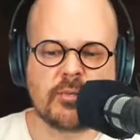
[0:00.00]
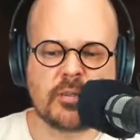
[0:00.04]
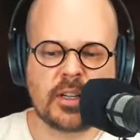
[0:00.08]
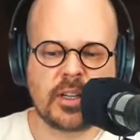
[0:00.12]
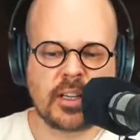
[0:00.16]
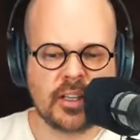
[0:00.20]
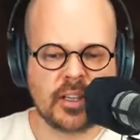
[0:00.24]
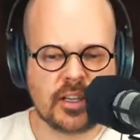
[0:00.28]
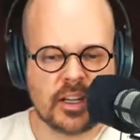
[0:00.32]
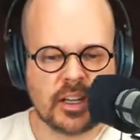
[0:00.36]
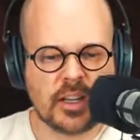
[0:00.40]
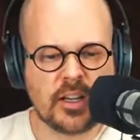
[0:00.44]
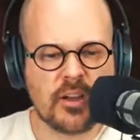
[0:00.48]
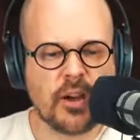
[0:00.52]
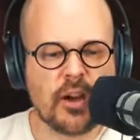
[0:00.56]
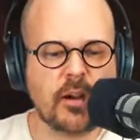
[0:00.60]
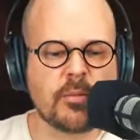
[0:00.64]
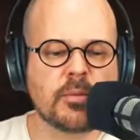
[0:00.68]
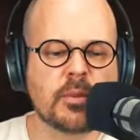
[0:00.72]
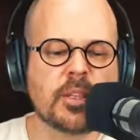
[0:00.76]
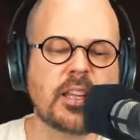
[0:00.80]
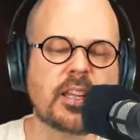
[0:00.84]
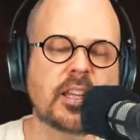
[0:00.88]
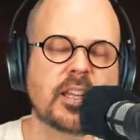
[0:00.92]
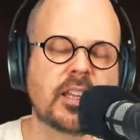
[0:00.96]
They get
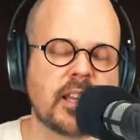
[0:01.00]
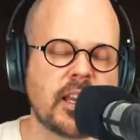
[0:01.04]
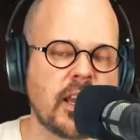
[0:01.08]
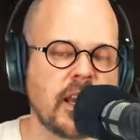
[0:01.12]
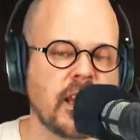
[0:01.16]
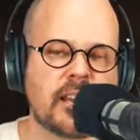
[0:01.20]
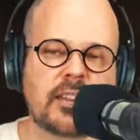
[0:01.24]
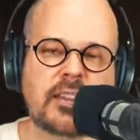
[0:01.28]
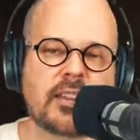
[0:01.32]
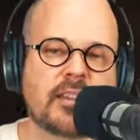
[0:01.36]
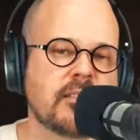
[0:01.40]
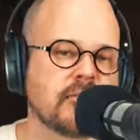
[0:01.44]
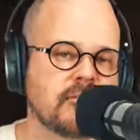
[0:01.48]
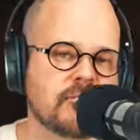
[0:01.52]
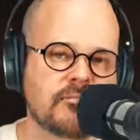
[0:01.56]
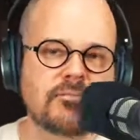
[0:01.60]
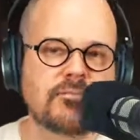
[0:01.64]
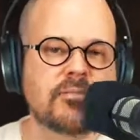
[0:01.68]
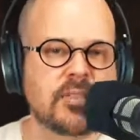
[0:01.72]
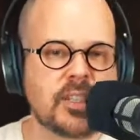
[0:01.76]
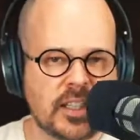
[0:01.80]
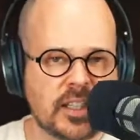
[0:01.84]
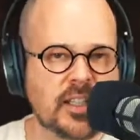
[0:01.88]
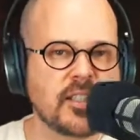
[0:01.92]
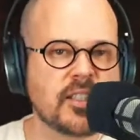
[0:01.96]
updated, and
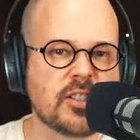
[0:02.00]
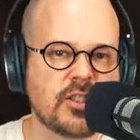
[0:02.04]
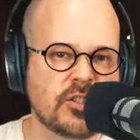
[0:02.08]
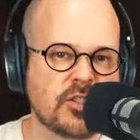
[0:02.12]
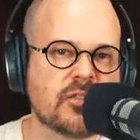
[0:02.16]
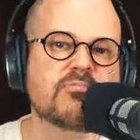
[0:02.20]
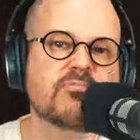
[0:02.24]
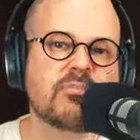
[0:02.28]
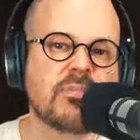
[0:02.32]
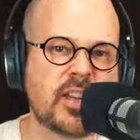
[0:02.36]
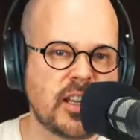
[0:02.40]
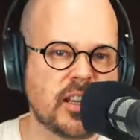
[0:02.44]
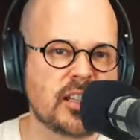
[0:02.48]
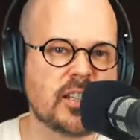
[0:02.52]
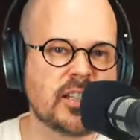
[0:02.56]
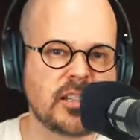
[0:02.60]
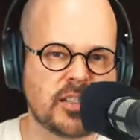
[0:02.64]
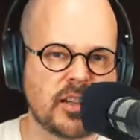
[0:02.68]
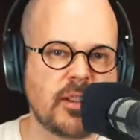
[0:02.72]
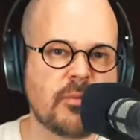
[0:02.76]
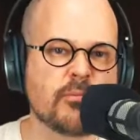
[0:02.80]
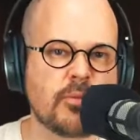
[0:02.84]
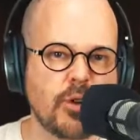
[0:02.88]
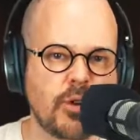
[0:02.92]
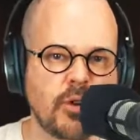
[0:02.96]
it's
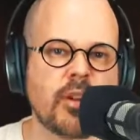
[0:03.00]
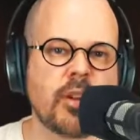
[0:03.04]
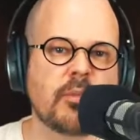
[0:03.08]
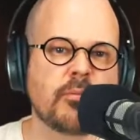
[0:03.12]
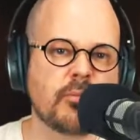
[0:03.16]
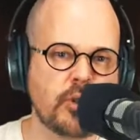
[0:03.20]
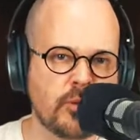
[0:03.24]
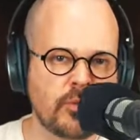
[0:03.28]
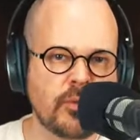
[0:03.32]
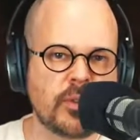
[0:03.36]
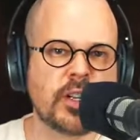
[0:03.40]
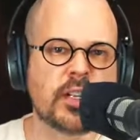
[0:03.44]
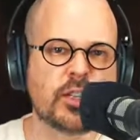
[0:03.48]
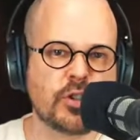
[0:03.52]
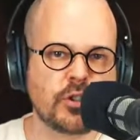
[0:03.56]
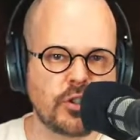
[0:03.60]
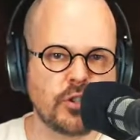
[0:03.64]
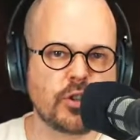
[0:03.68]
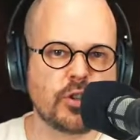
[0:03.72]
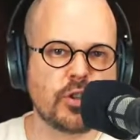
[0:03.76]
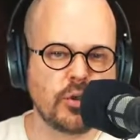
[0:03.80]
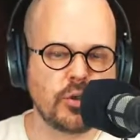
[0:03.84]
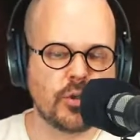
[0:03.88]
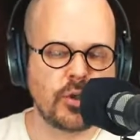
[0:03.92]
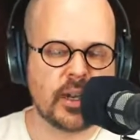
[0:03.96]
a program you really
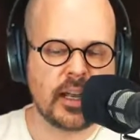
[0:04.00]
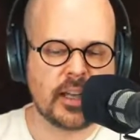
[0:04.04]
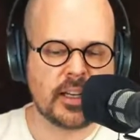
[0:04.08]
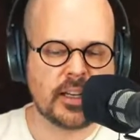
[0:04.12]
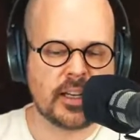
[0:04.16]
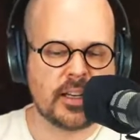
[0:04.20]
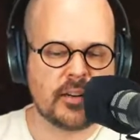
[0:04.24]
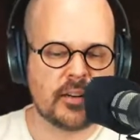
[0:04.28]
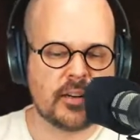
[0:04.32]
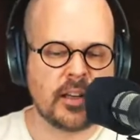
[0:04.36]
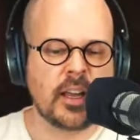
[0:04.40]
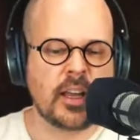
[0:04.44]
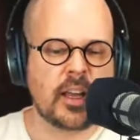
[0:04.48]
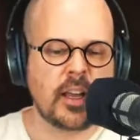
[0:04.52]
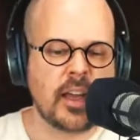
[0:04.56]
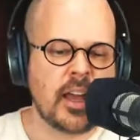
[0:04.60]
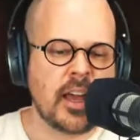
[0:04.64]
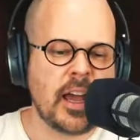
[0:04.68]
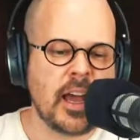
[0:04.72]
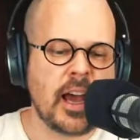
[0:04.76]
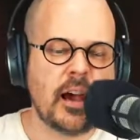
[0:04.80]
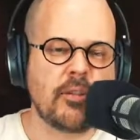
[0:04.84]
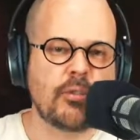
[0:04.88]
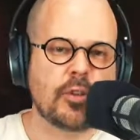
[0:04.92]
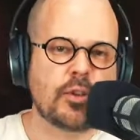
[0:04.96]
should look at. And
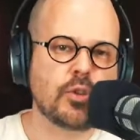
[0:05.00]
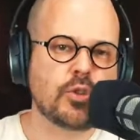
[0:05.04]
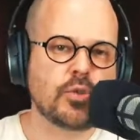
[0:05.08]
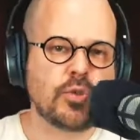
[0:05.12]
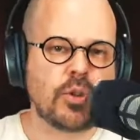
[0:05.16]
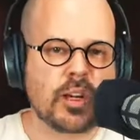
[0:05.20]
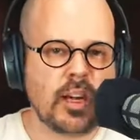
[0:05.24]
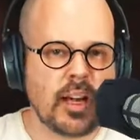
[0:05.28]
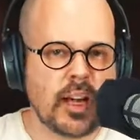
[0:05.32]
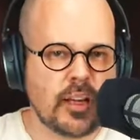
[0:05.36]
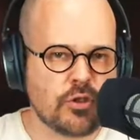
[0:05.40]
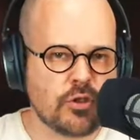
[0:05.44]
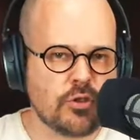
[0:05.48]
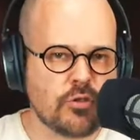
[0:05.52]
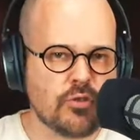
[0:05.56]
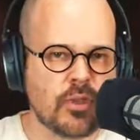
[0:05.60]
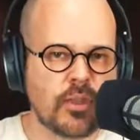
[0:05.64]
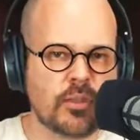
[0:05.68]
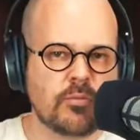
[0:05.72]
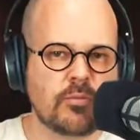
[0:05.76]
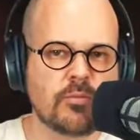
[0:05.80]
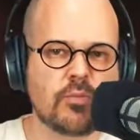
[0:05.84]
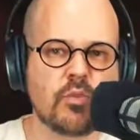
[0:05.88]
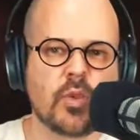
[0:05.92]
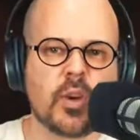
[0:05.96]
I will do a live
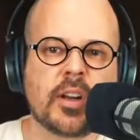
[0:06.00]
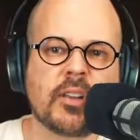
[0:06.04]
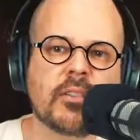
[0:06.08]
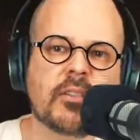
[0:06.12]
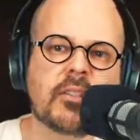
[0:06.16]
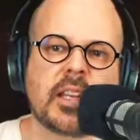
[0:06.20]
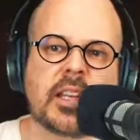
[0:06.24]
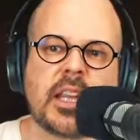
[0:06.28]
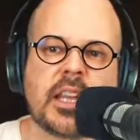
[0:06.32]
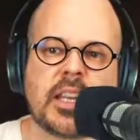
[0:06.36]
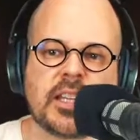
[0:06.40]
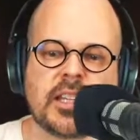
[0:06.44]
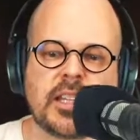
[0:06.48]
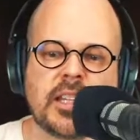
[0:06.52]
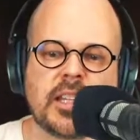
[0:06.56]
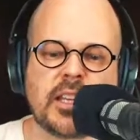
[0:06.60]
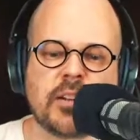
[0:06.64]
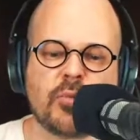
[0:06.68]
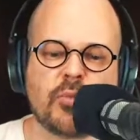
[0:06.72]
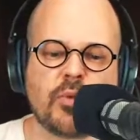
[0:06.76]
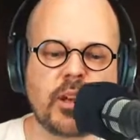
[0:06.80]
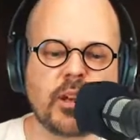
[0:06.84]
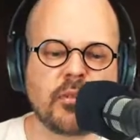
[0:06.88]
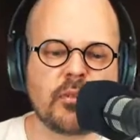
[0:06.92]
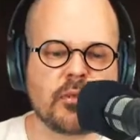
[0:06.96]
stream one of the days here
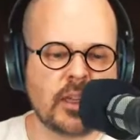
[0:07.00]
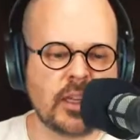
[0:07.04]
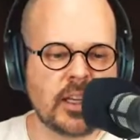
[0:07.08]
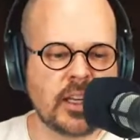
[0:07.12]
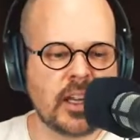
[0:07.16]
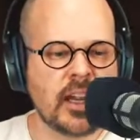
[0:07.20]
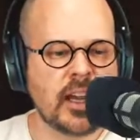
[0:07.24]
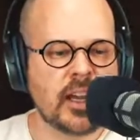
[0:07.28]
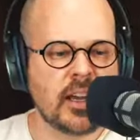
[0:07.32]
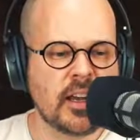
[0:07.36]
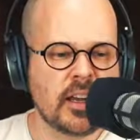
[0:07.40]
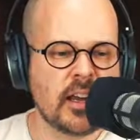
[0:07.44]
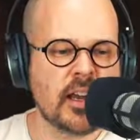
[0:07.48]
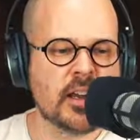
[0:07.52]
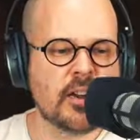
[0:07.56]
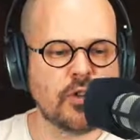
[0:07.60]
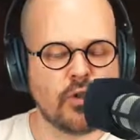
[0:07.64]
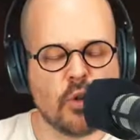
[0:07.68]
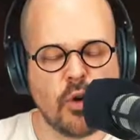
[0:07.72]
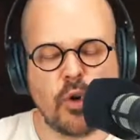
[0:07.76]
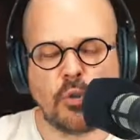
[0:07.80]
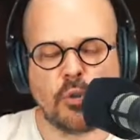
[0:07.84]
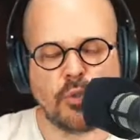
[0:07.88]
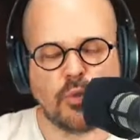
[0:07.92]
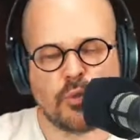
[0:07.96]
where we can
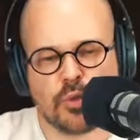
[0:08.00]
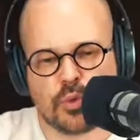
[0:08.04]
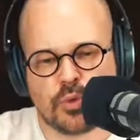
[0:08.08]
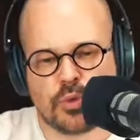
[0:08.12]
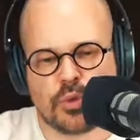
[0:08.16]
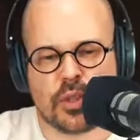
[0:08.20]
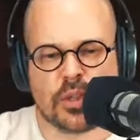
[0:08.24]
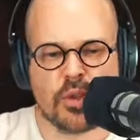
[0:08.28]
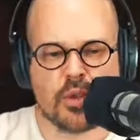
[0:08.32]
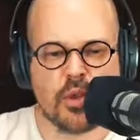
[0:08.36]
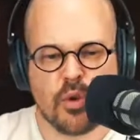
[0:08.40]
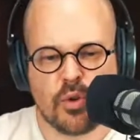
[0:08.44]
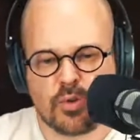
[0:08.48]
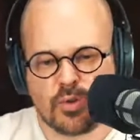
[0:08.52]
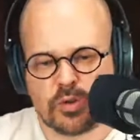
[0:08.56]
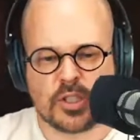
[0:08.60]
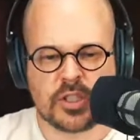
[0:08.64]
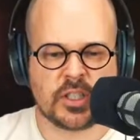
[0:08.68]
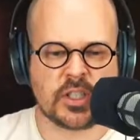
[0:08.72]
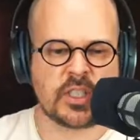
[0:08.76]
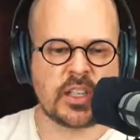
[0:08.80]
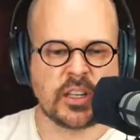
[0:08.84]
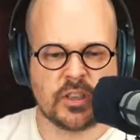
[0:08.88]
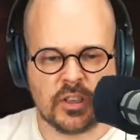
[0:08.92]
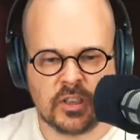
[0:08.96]
go through the whole
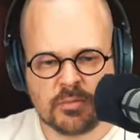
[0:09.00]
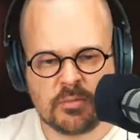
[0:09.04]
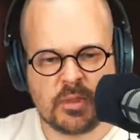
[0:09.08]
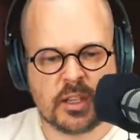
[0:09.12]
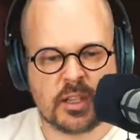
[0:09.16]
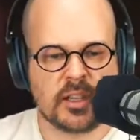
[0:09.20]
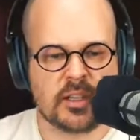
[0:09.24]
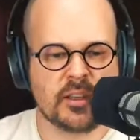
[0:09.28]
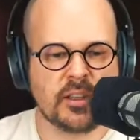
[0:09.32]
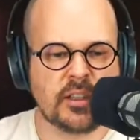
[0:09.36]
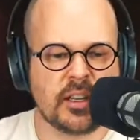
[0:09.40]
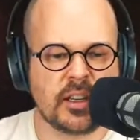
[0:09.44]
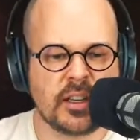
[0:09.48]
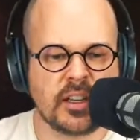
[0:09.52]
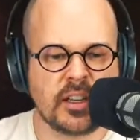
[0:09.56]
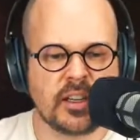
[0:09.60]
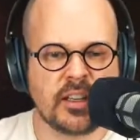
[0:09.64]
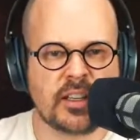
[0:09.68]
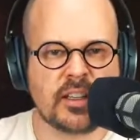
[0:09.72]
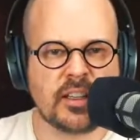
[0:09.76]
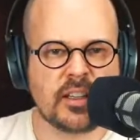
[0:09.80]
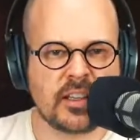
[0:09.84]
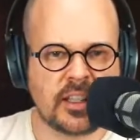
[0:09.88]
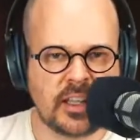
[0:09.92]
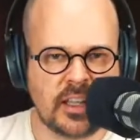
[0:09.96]
setup in
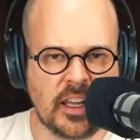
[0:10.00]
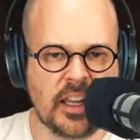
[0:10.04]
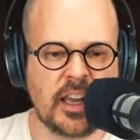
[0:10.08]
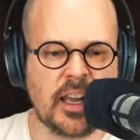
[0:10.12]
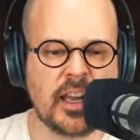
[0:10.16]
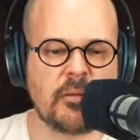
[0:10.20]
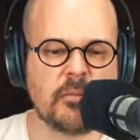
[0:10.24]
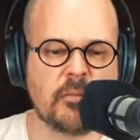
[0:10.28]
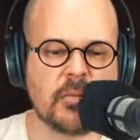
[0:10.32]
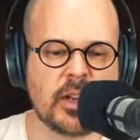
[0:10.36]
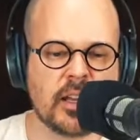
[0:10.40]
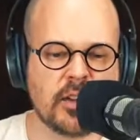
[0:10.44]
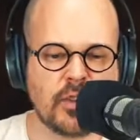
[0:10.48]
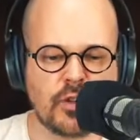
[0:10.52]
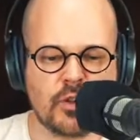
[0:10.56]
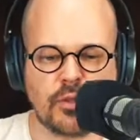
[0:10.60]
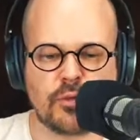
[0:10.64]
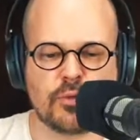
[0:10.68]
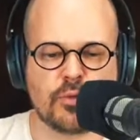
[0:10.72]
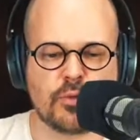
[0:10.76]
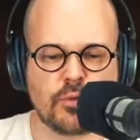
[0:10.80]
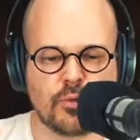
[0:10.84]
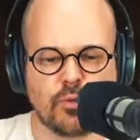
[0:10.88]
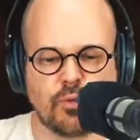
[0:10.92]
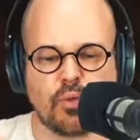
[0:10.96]
Ecamm and go
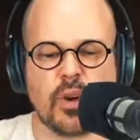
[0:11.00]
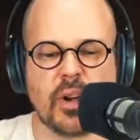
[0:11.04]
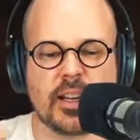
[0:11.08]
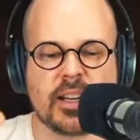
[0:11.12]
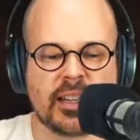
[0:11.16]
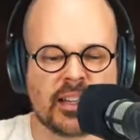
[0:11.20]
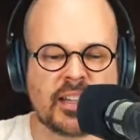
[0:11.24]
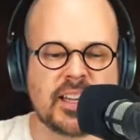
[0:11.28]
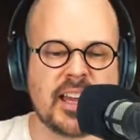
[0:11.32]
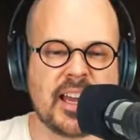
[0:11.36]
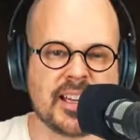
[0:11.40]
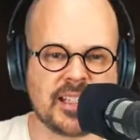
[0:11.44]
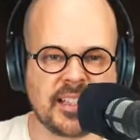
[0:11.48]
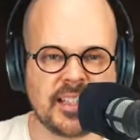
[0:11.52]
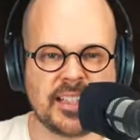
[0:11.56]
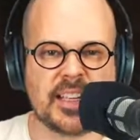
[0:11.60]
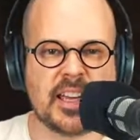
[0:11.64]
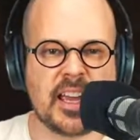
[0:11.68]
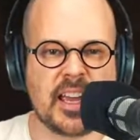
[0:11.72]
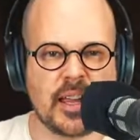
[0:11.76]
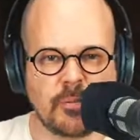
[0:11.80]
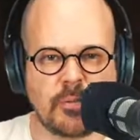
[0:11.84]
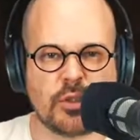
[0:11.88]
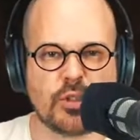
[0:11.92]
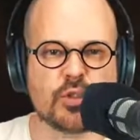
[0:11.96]
through what it actually
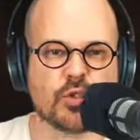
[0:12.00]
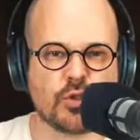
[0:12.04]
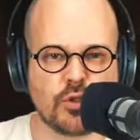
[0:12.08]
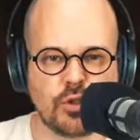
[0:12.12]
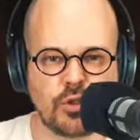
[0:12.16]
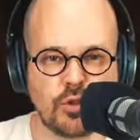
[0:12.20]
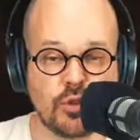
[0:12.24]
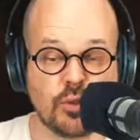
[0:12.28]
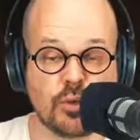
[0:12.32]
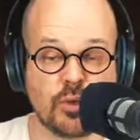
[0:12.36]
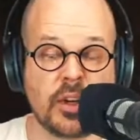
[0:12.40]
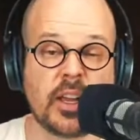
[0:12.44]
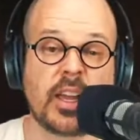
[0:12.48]
able to do.